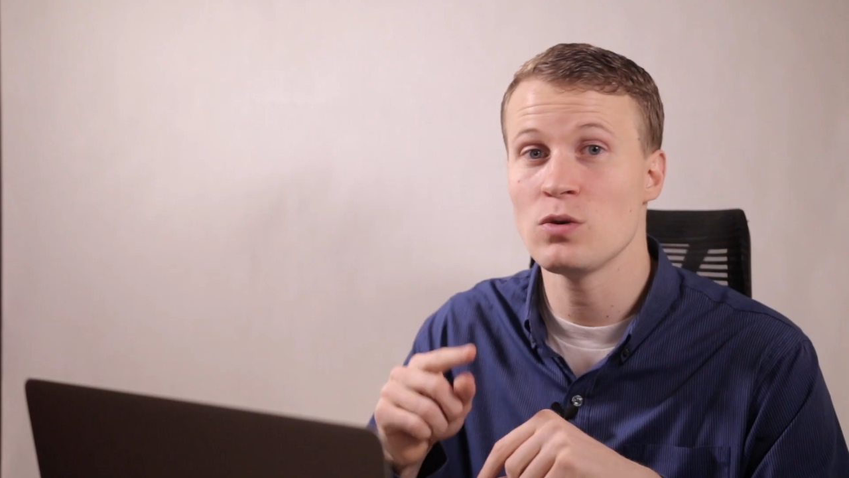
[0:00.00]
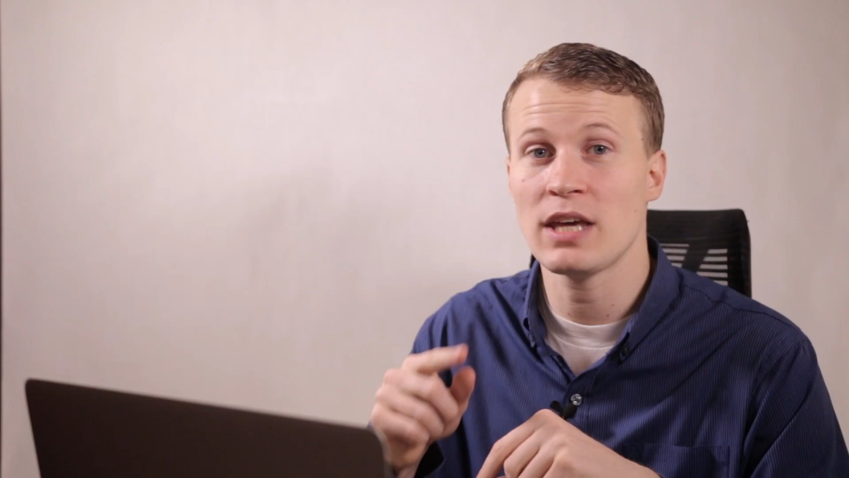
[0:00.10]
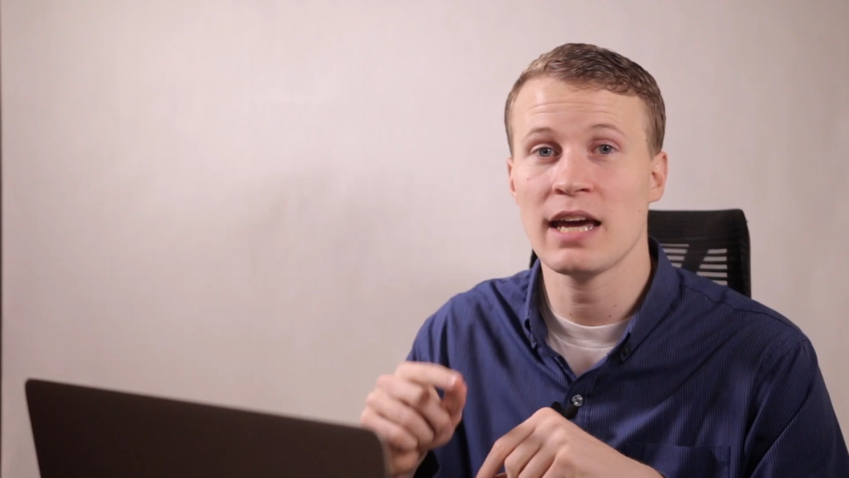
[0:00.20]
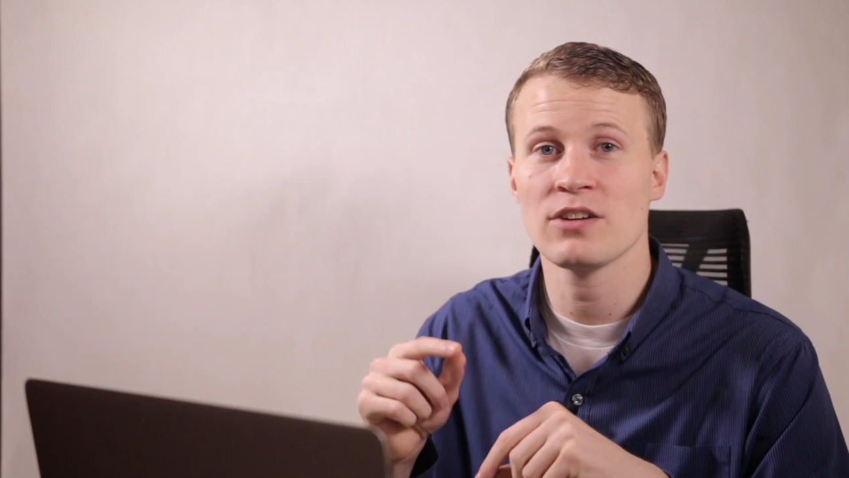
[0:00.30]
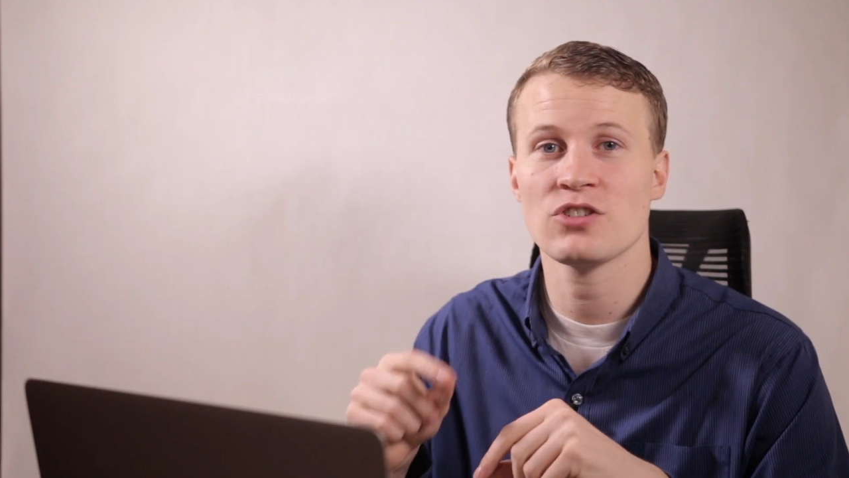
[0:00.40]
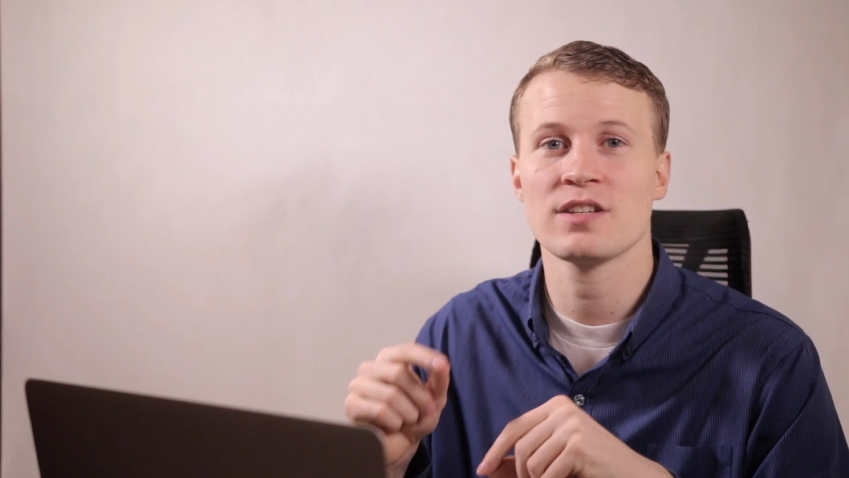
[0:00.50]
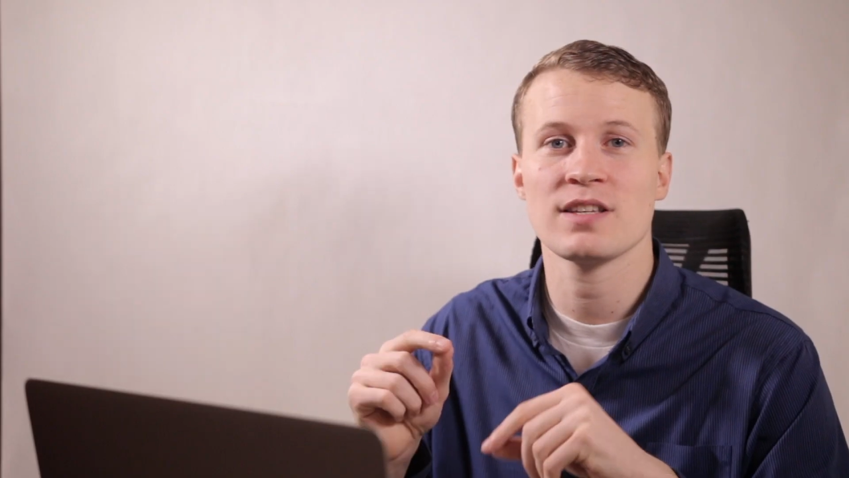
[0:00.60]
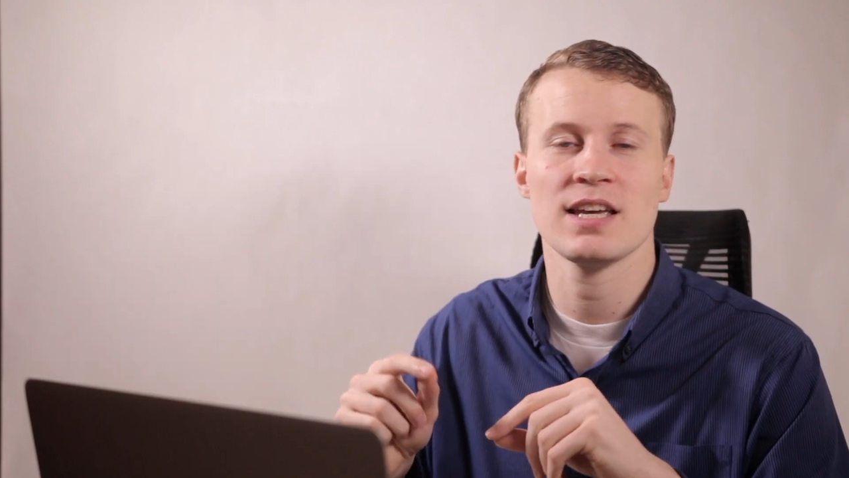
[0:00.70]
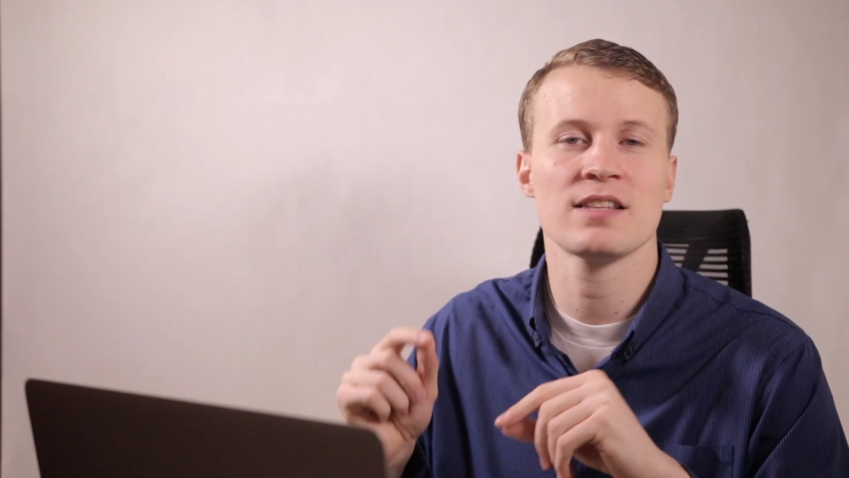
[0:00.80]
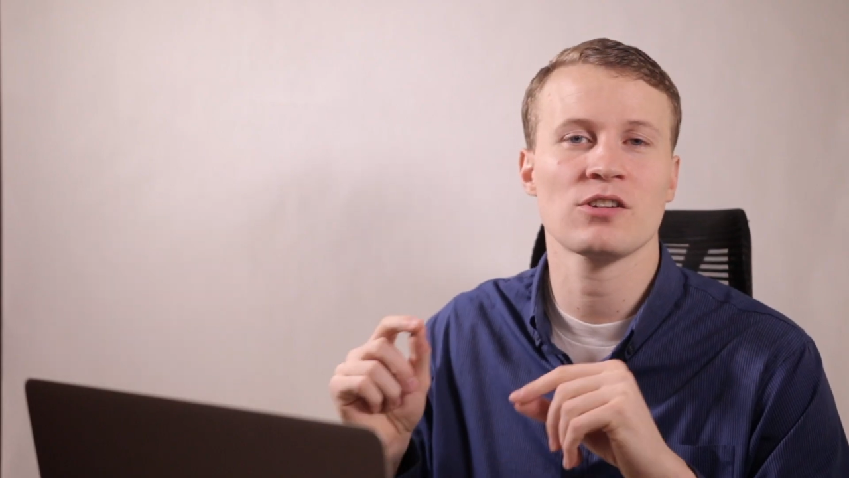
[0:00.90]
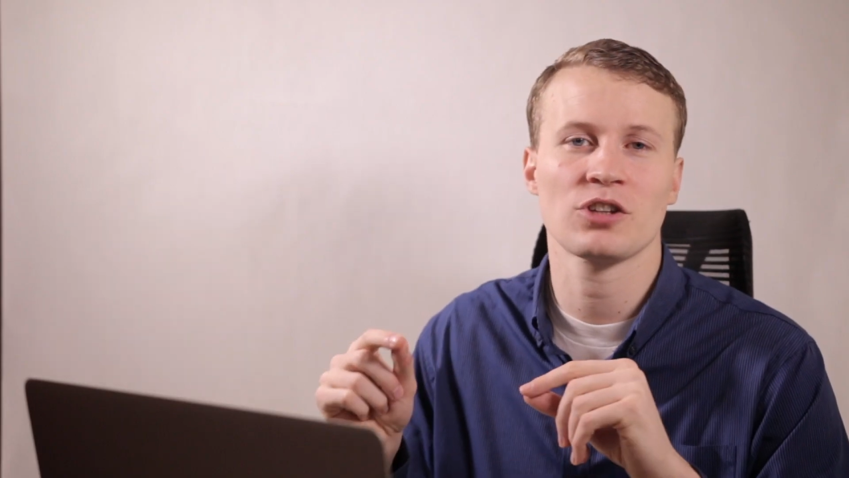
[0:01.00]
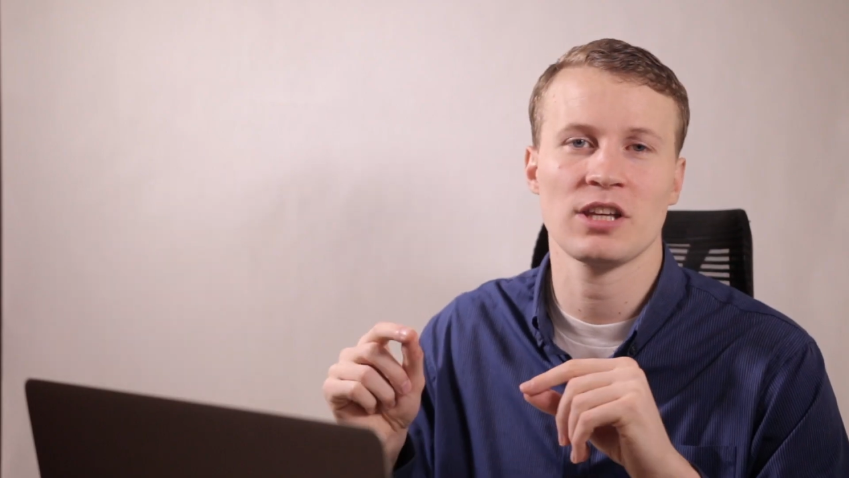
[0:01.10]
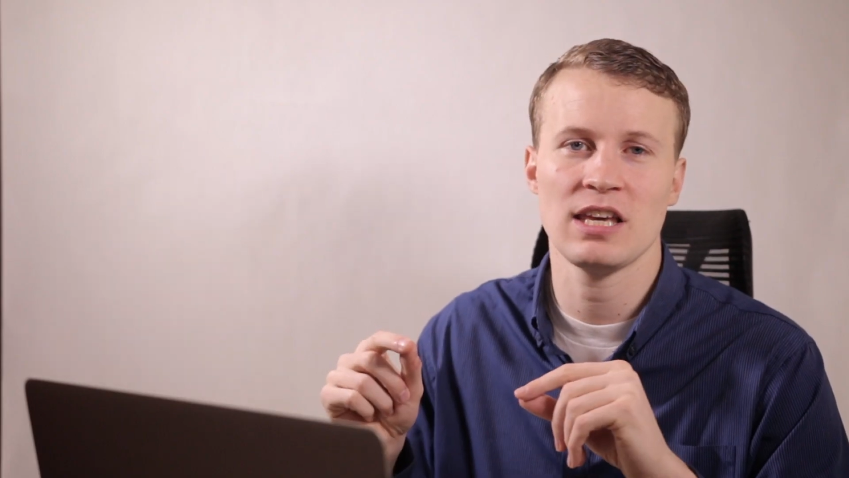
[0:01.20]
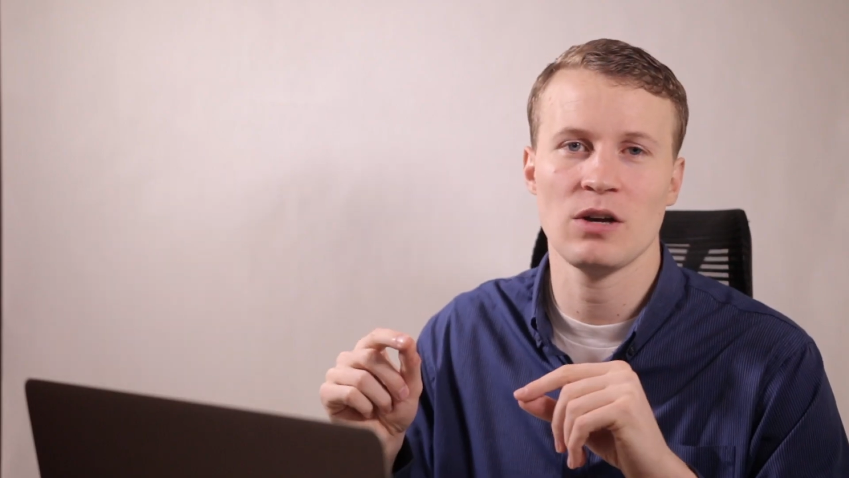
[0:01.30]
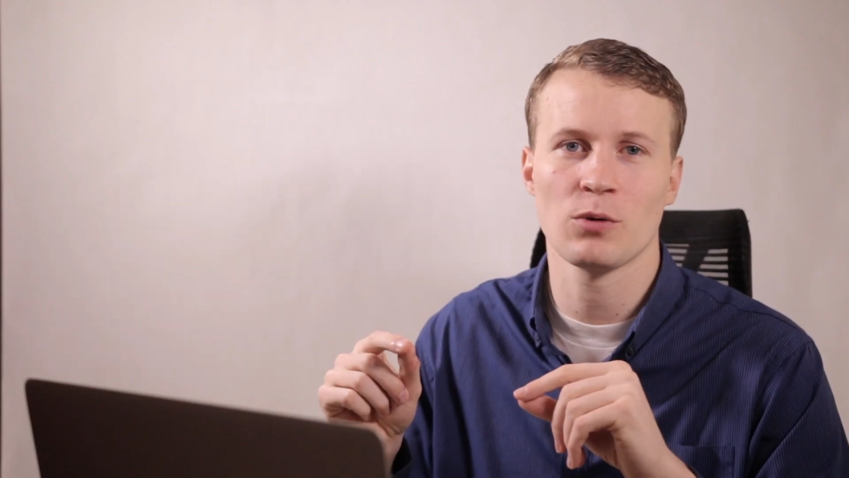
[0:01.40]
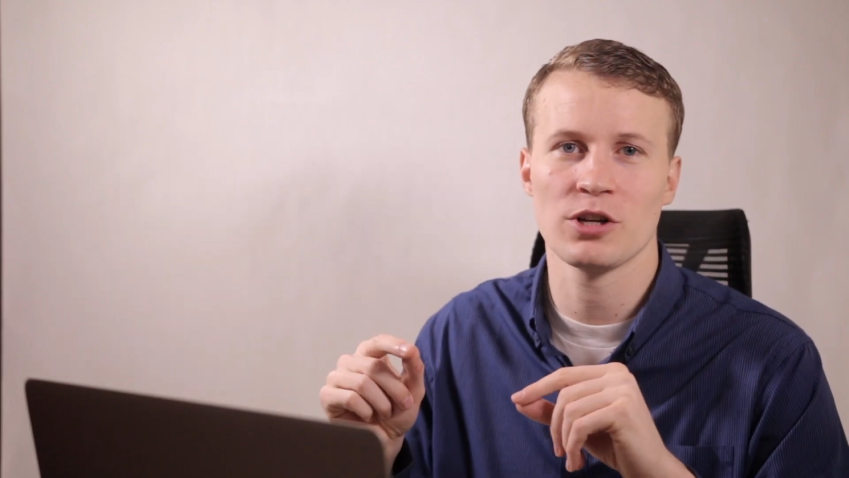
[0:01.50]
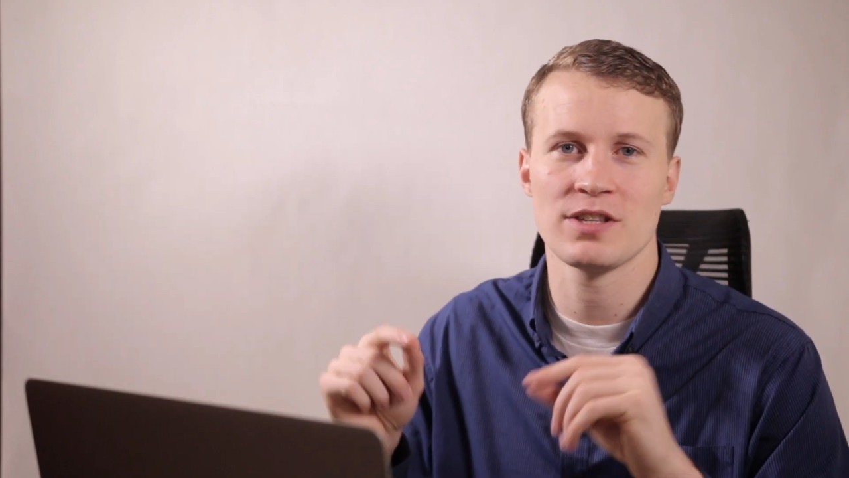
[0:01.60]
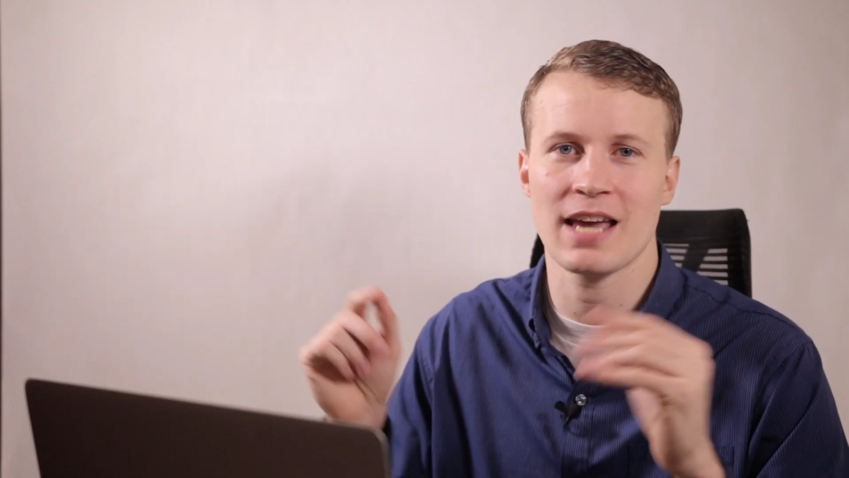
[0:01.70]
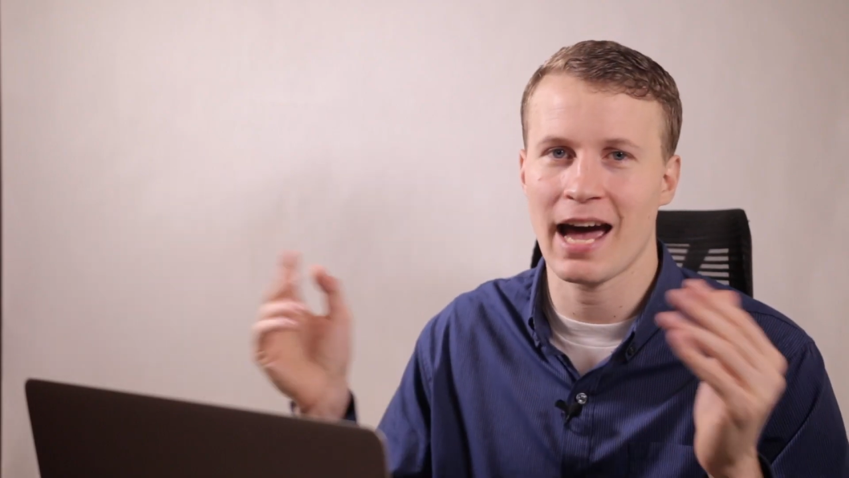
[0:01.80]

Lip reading: you can't just insert the keywords